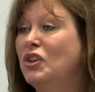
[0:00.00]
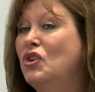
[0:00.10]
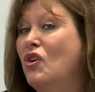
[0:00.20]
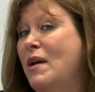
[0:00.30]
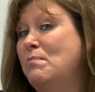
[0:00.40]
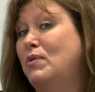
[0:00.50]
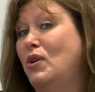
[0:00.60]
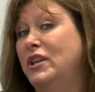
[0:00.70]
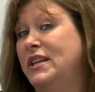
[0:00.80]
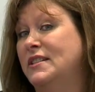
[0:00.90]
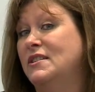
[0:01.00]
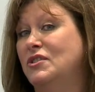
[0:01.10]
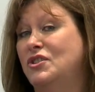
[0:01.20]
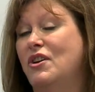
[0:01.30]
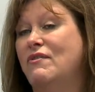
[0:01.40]
Your employees
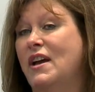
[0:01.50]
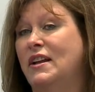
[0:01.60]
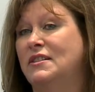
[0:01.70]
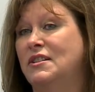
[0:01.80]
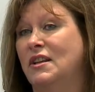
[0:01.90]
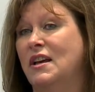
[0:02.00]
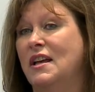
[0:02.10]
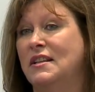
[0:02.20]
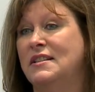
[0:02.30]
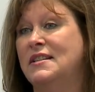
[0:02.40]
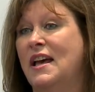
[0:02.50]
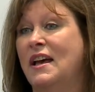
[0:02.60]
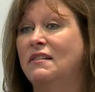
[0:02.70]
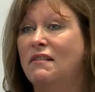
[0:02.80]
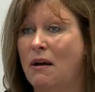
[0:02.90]
can turn around to you and
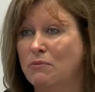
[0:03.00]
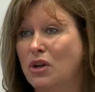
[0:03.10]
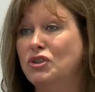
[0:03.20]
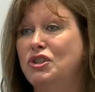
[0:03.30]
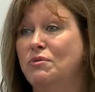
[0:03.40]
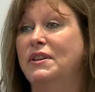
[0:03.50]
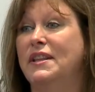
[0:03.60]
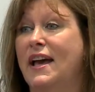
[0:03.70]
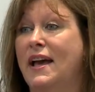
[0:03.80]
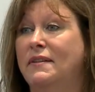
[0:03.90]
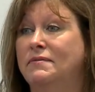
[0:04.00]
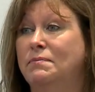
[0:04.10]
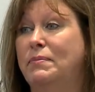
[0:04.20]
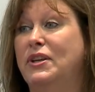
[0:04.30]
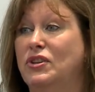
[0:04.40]
say, I'm not doing that
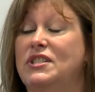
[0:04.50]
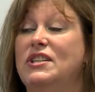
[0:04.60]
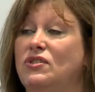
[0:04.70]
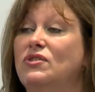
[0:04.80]
because it's